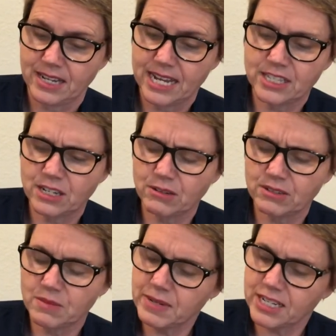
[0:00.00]
And so
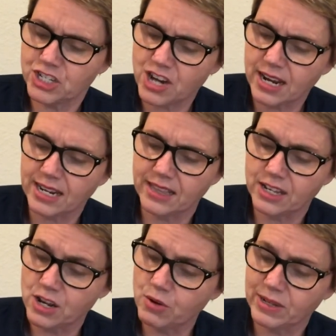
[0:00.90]
to me, it's shocking
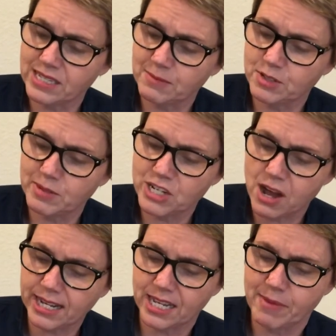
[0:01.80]
that no one seems to be
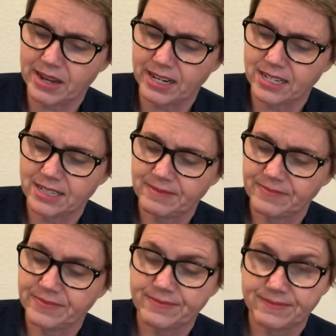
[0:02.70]
talking about it
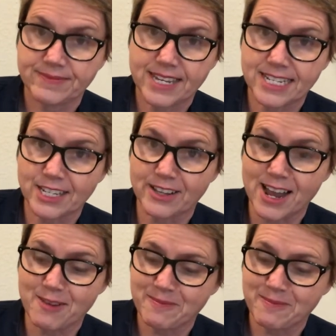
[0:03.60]
until now.